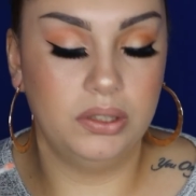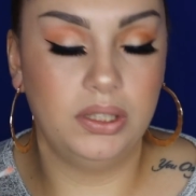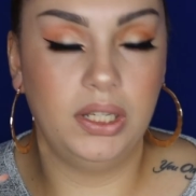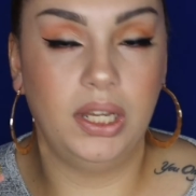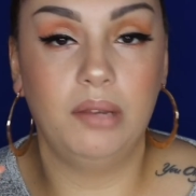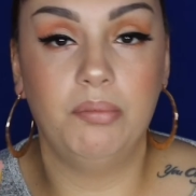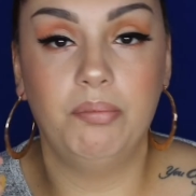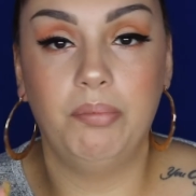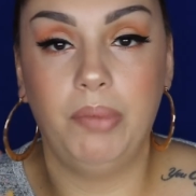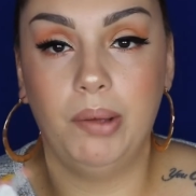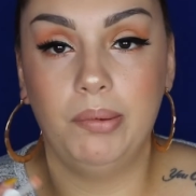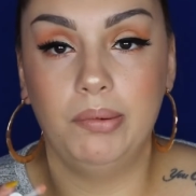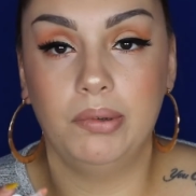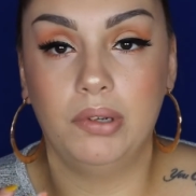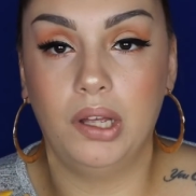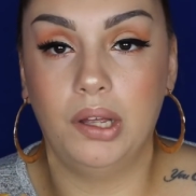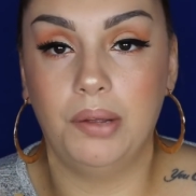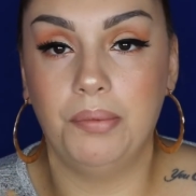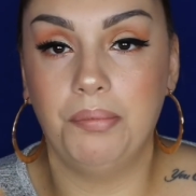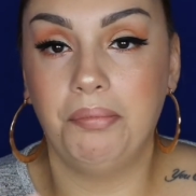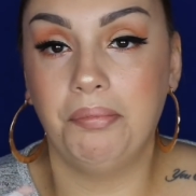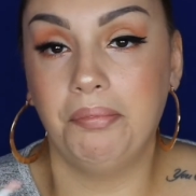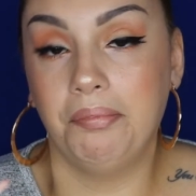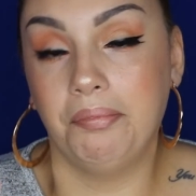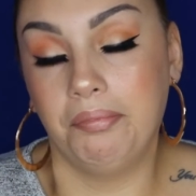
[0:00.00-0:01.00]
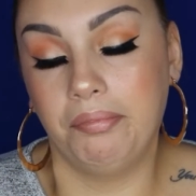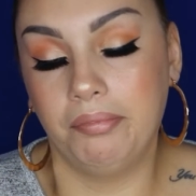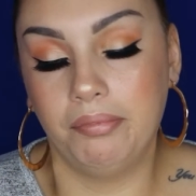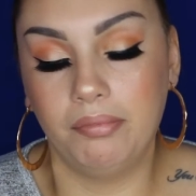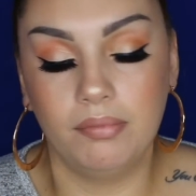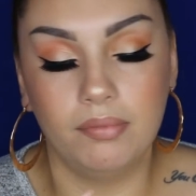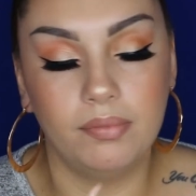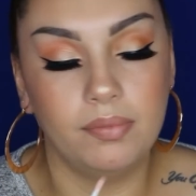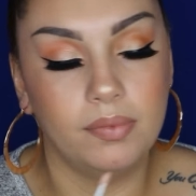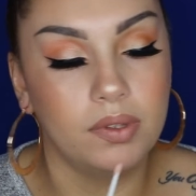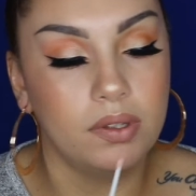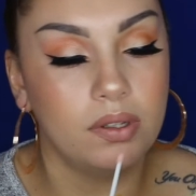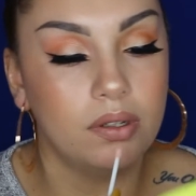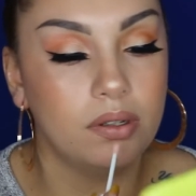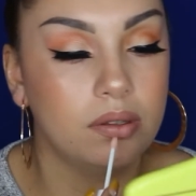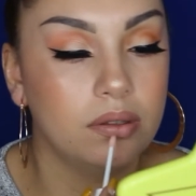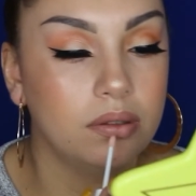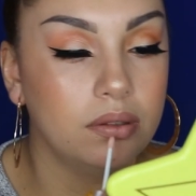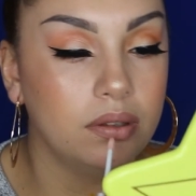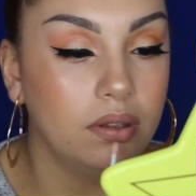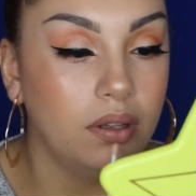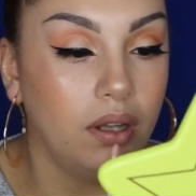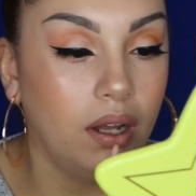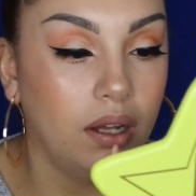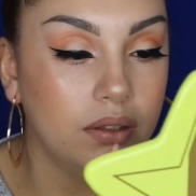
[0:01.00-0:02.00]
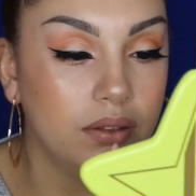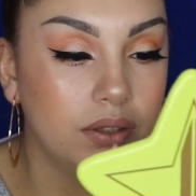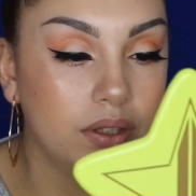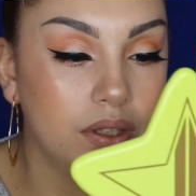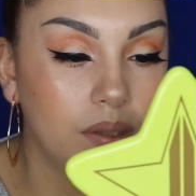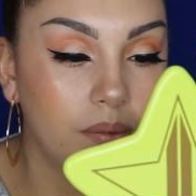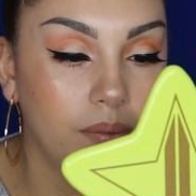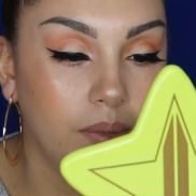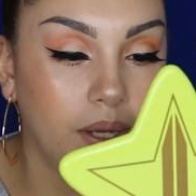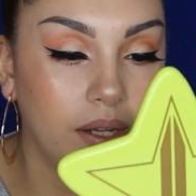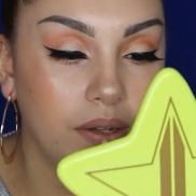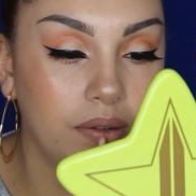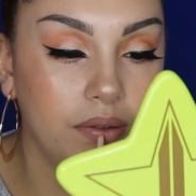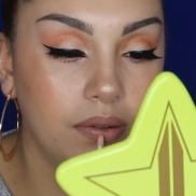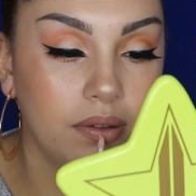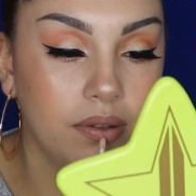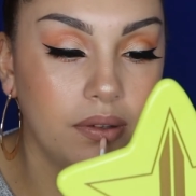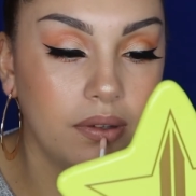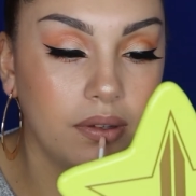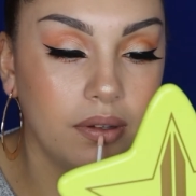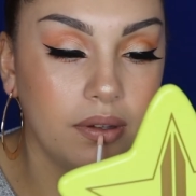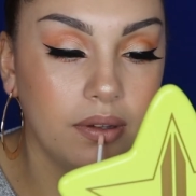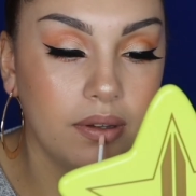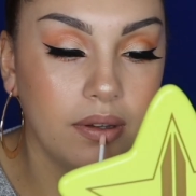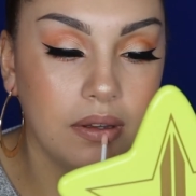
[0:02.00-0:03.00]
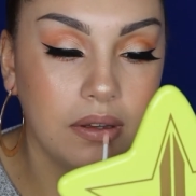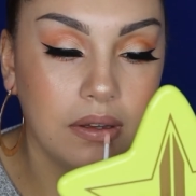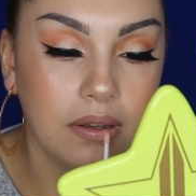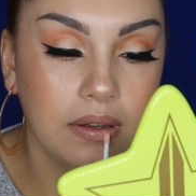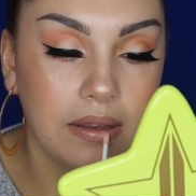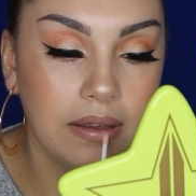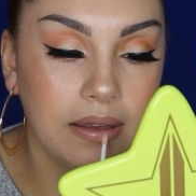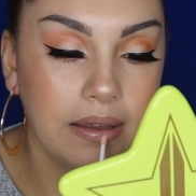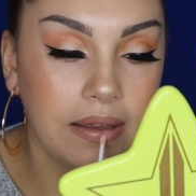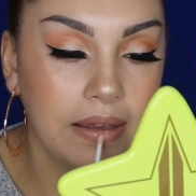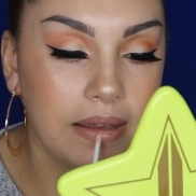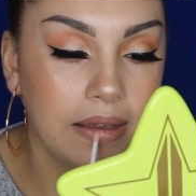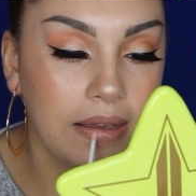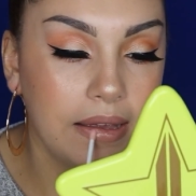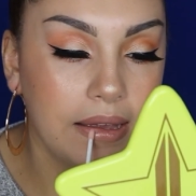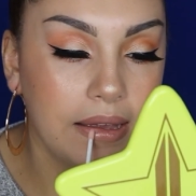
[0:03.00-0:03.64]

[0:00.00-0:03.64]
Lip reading: And this smells like bubblegum, so not too bad.